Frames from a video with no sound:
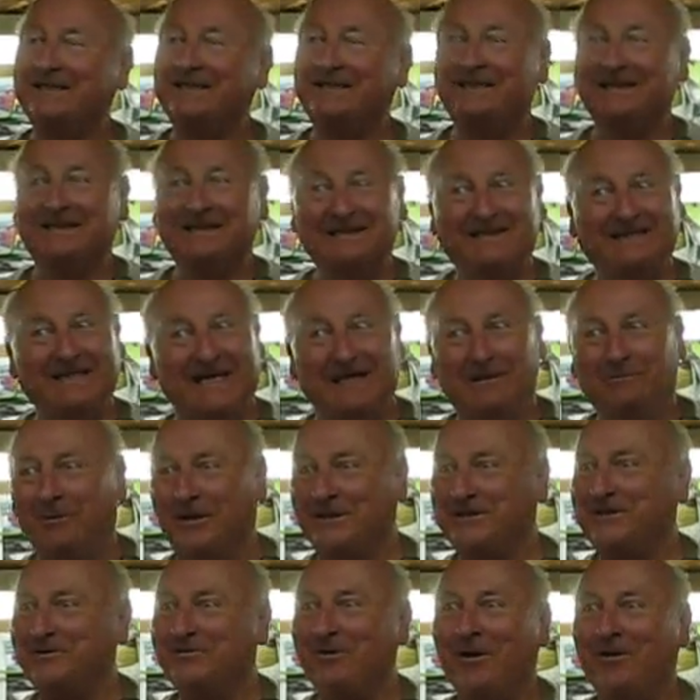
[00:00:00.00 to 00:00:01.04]
Okay. Tell him
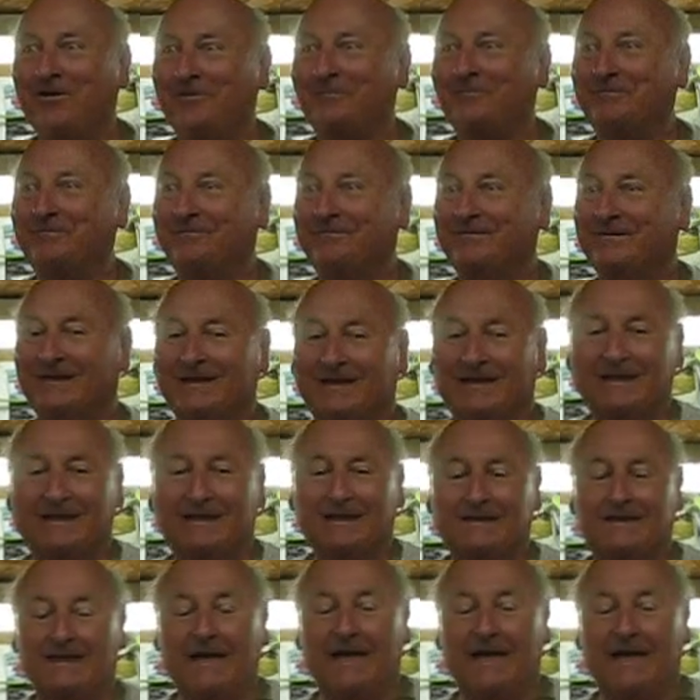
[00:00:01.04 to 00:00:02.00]
what you want. Okay.